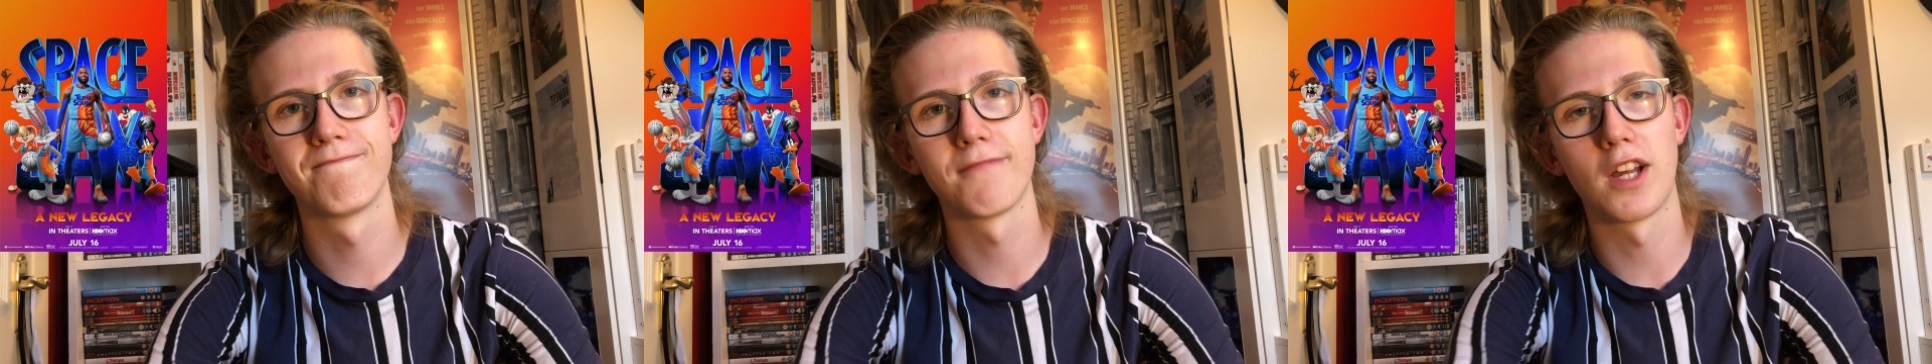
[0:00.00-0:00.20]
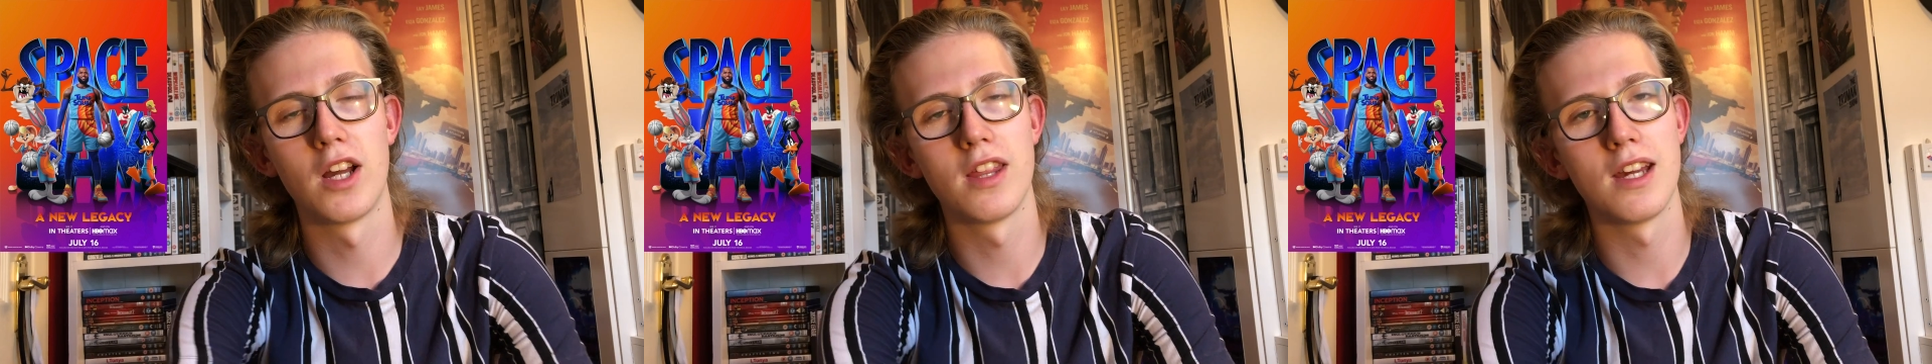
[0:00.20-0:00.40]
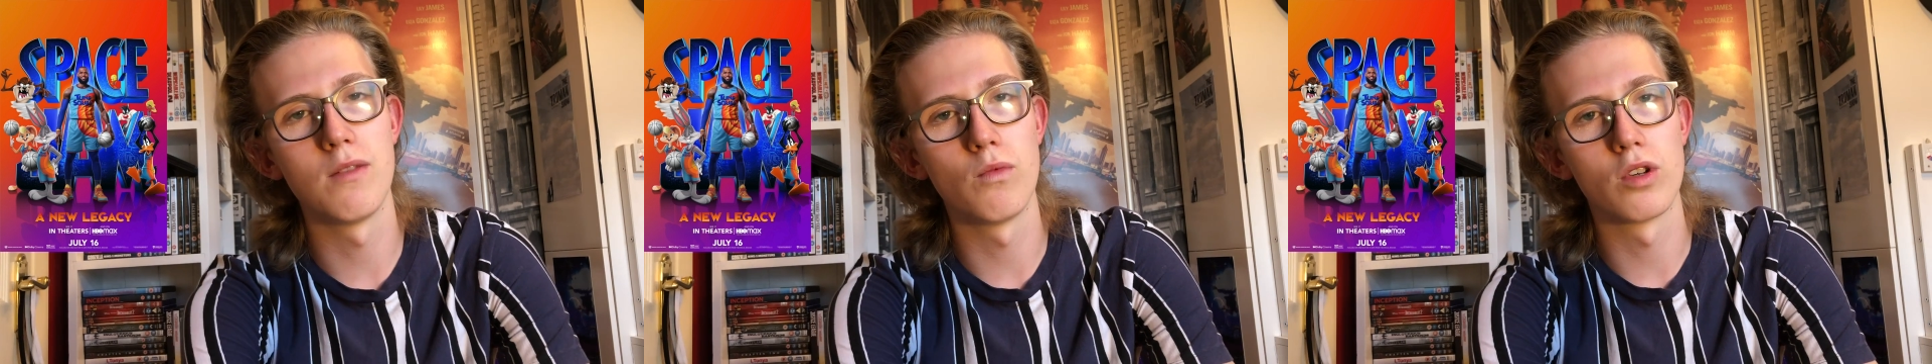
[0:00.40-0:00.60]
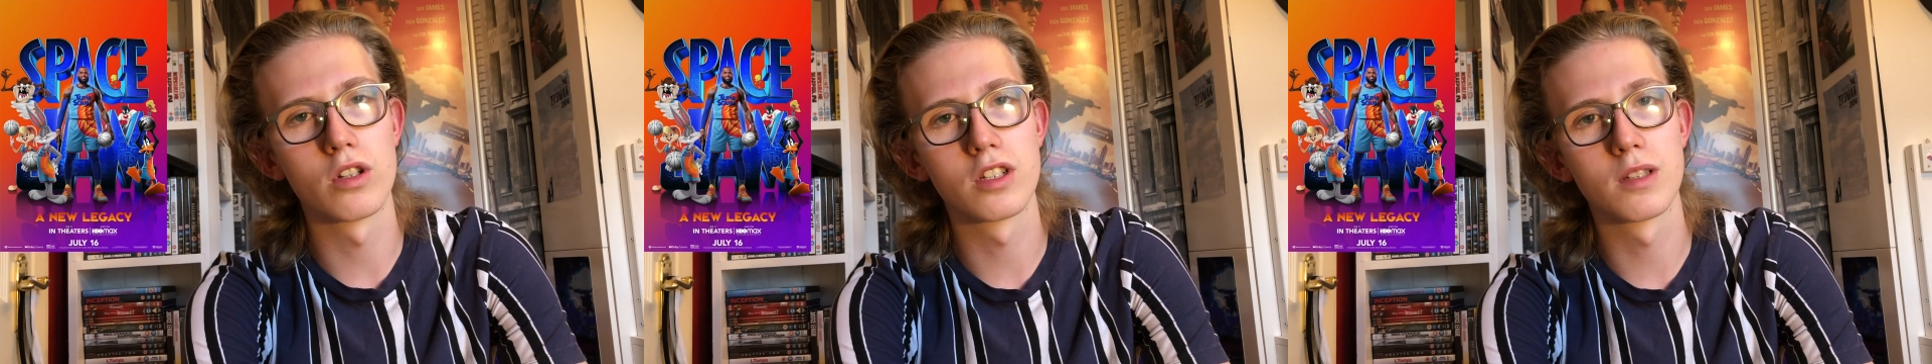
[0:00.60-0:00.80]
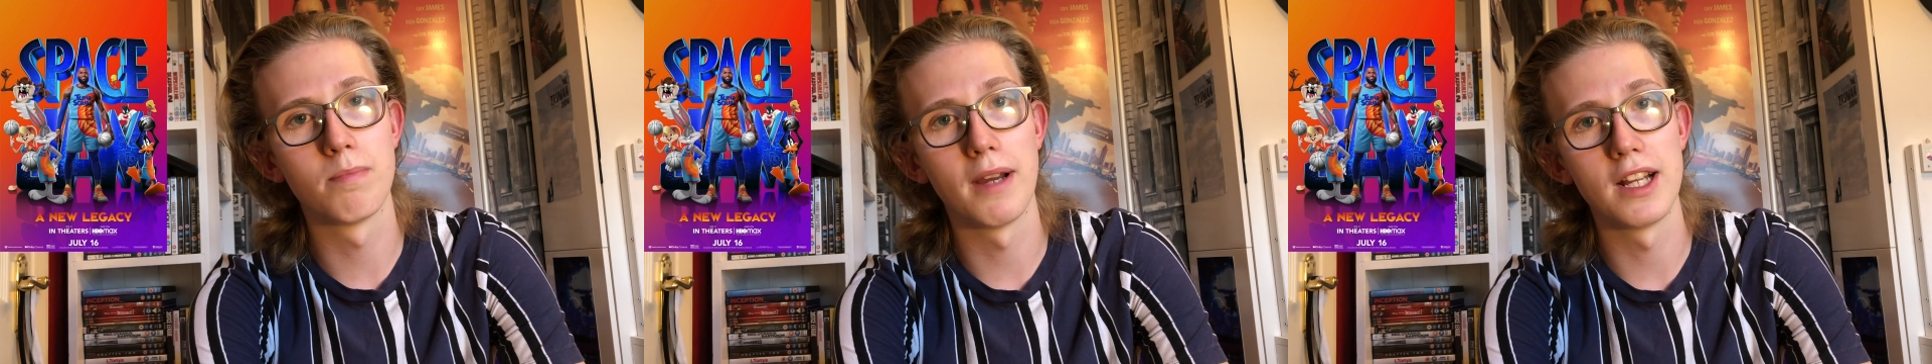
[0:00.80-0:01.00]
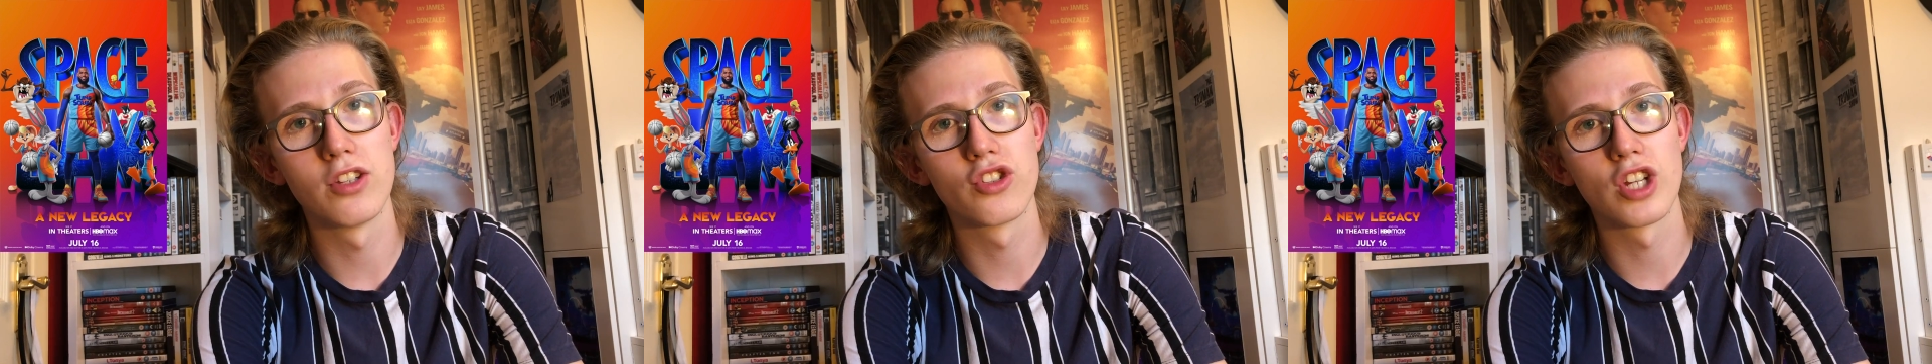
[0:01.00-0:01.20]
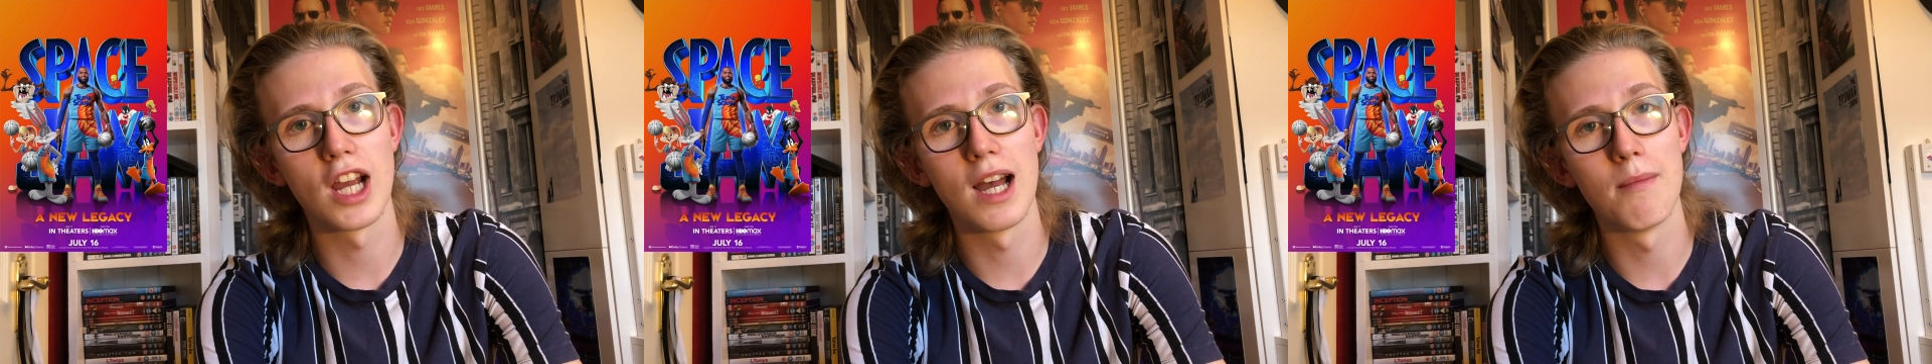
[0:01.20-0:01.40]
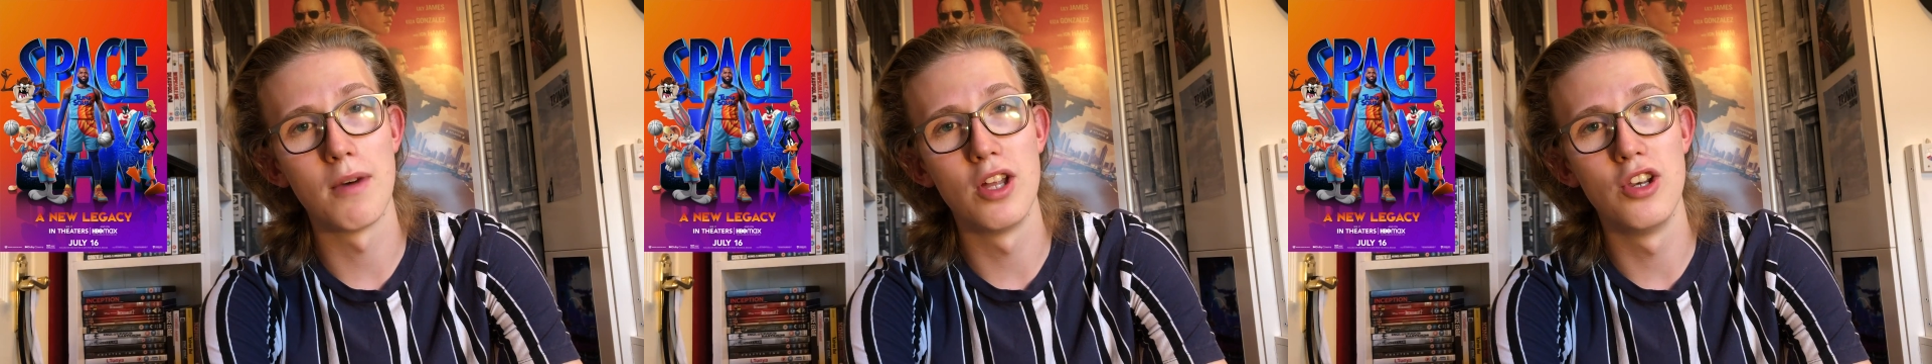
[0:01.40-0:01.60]
I then watched Space
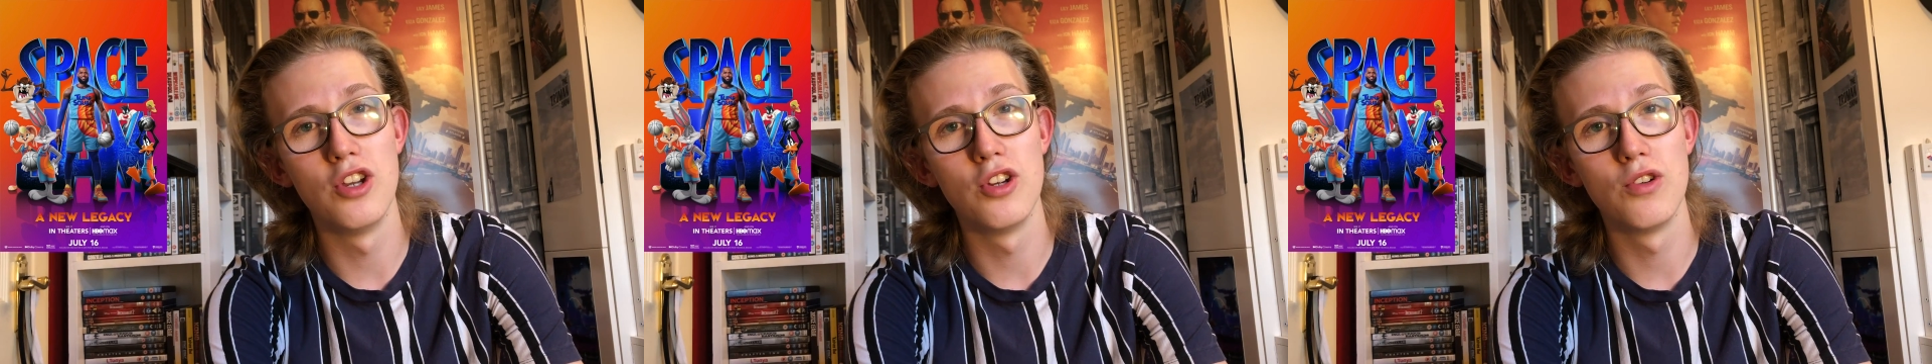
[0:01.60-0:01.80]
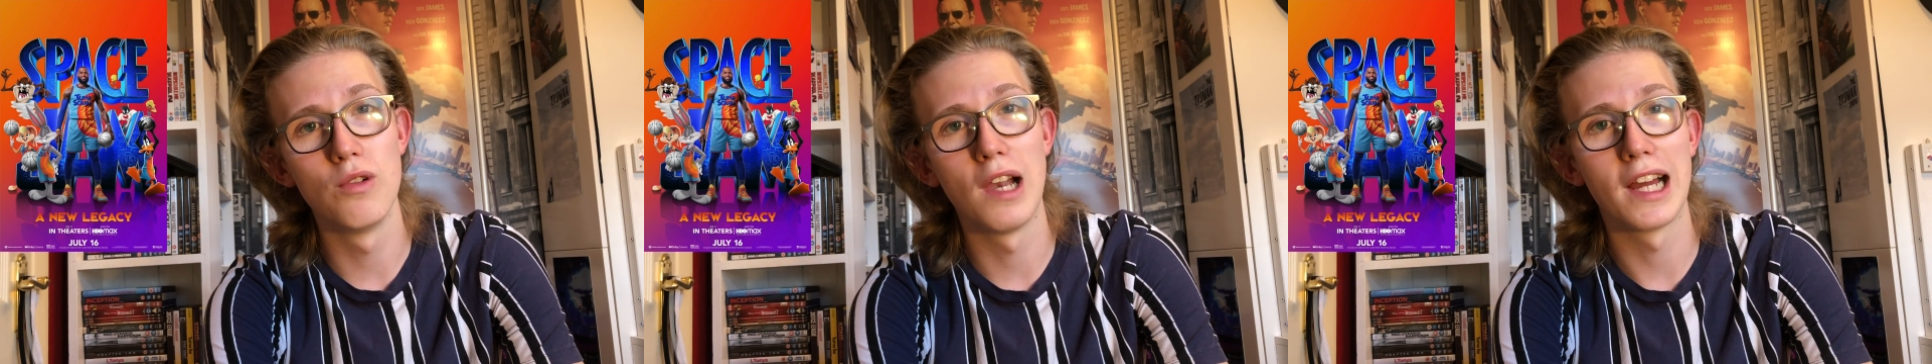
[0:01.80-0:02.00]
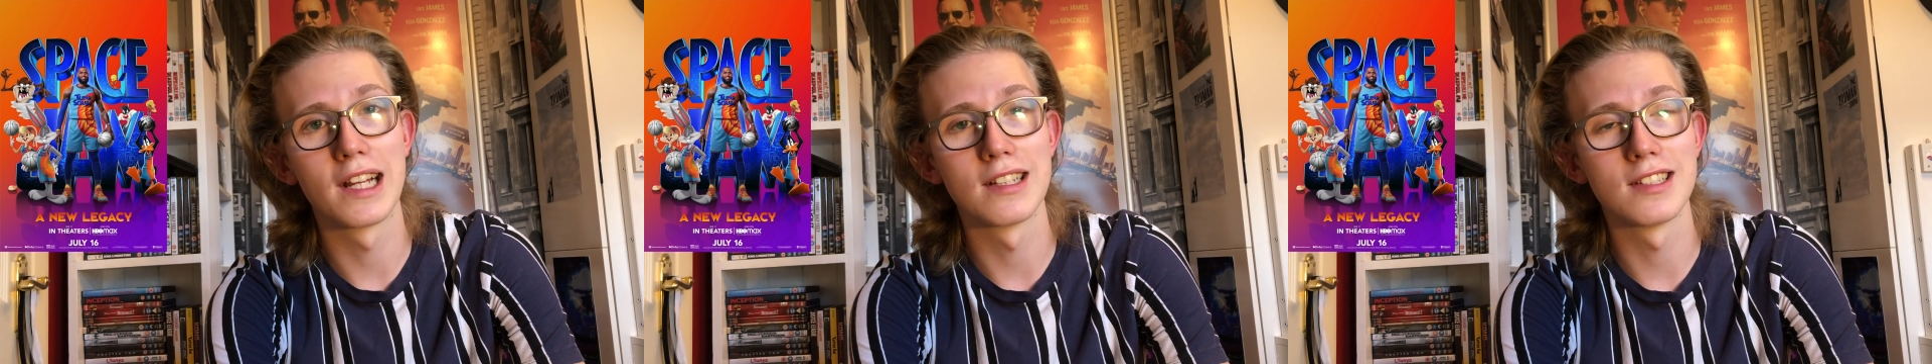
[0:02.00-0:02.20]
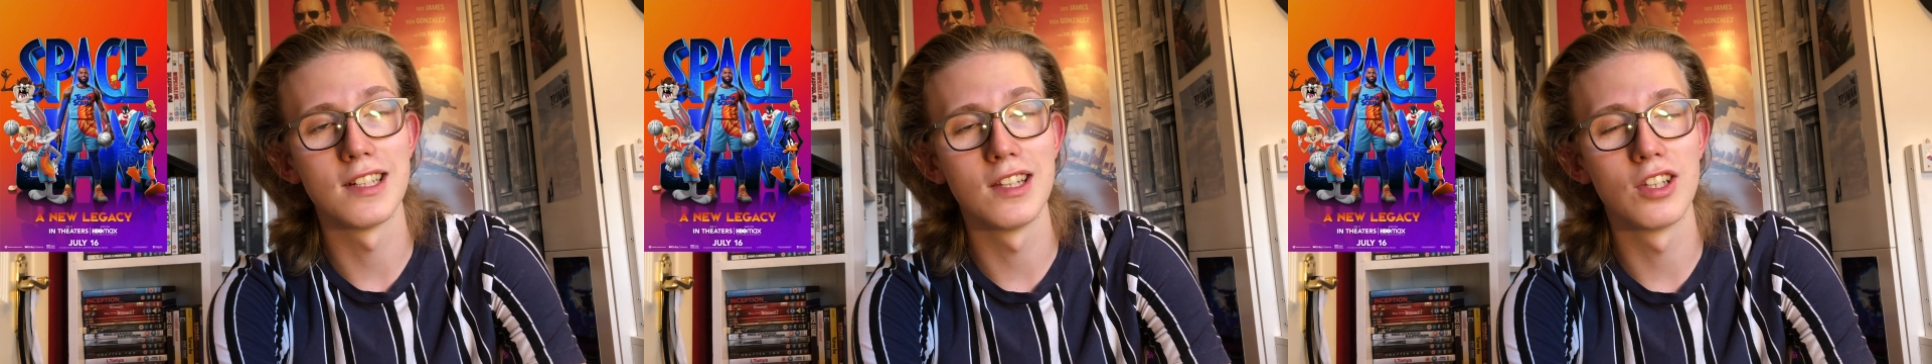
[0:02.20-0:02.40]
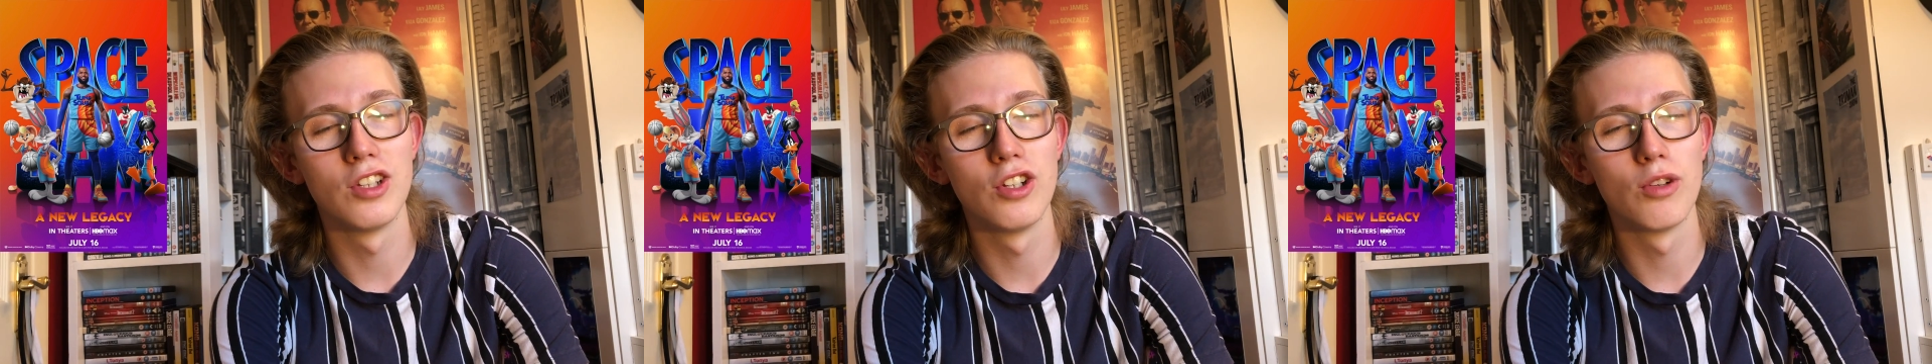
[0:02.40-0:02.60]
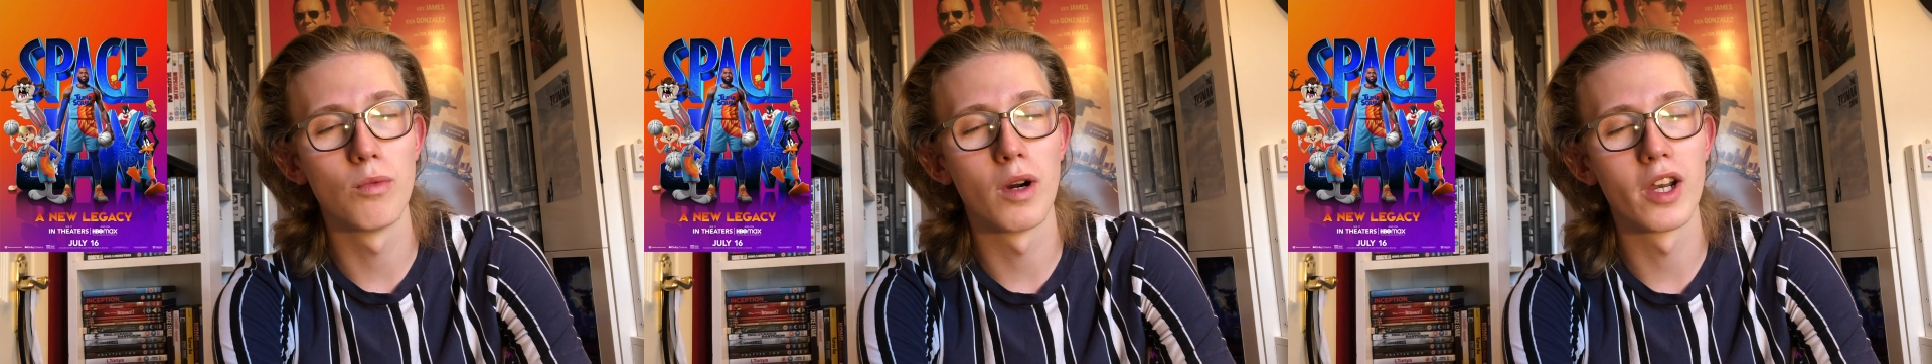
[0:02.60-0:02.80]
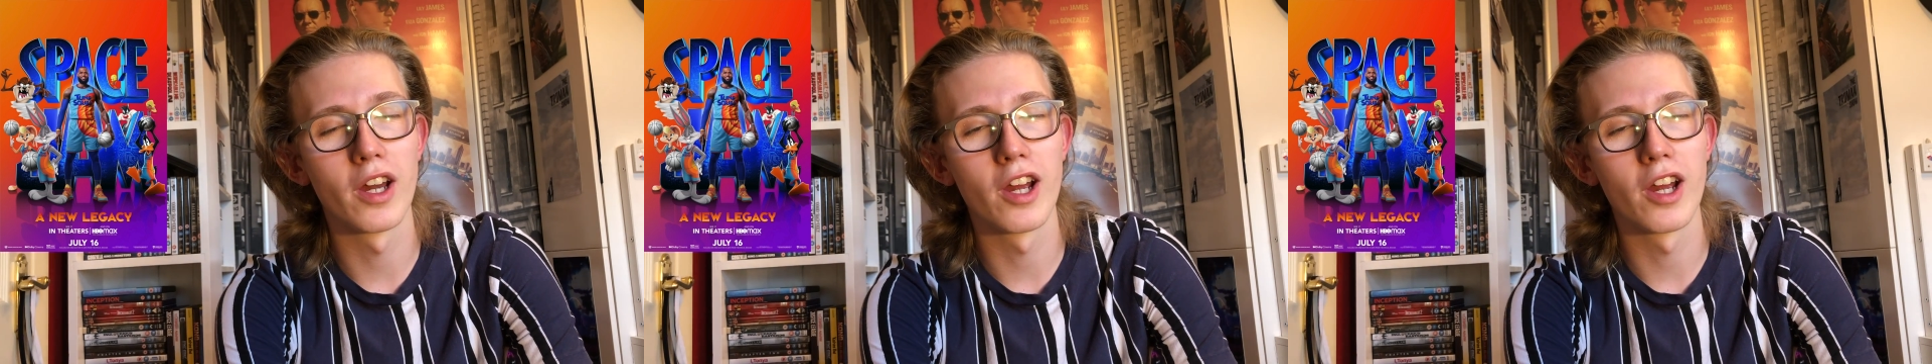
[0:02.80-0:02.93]
Jam: A New Legacy, the new one.